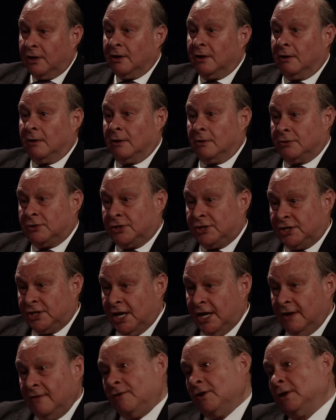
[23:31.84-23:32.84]
significant
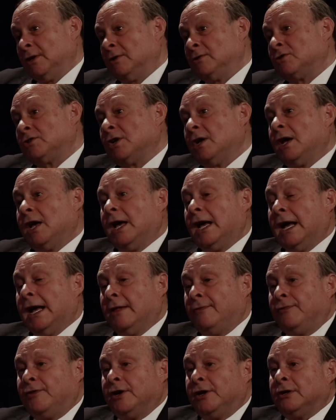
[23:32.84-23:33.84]
savings, savings. Right.
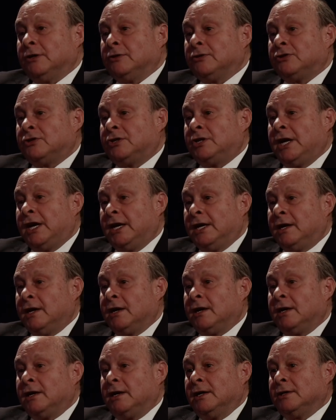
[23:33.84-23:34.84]
And there's and data
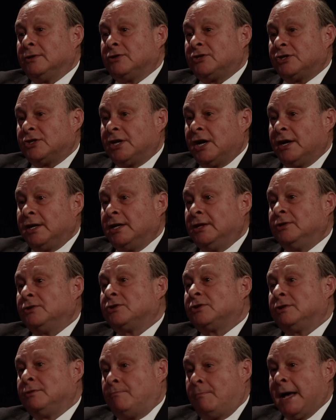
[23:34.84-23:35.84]
no and studies
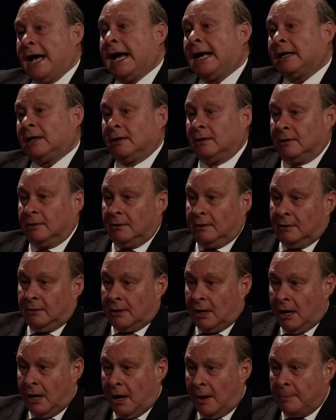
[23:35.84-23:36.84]
to back
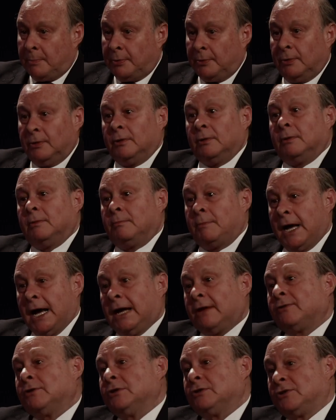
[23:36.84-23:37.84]
up,
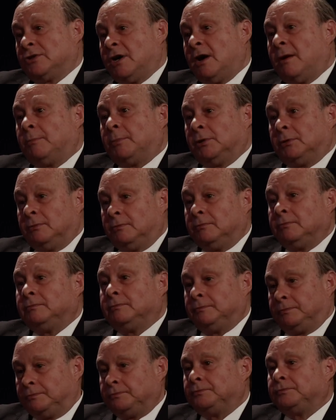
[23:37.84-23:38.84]
back this up.
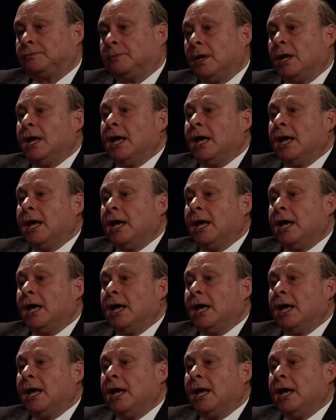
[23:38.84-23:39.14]
Absolutely.